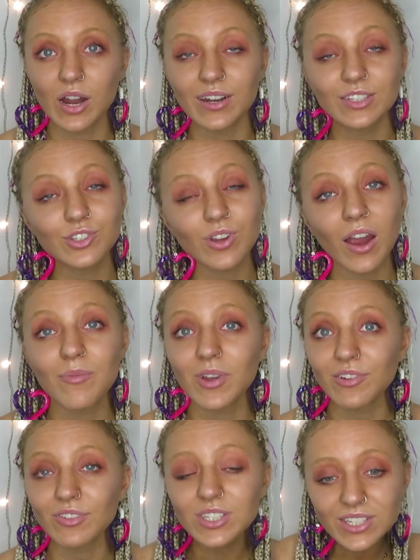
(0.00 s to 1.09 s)
on Instagram
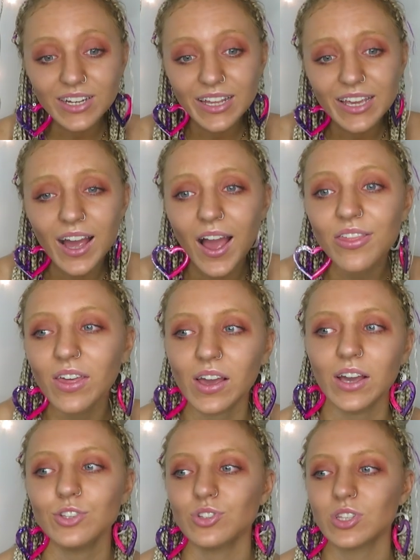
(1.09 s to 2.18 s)
very recently, I
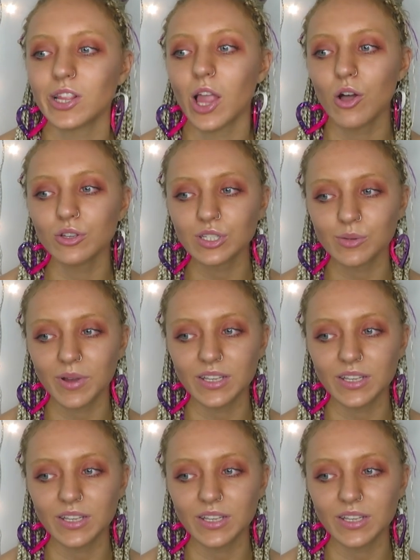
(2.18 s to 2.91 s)
think I just lost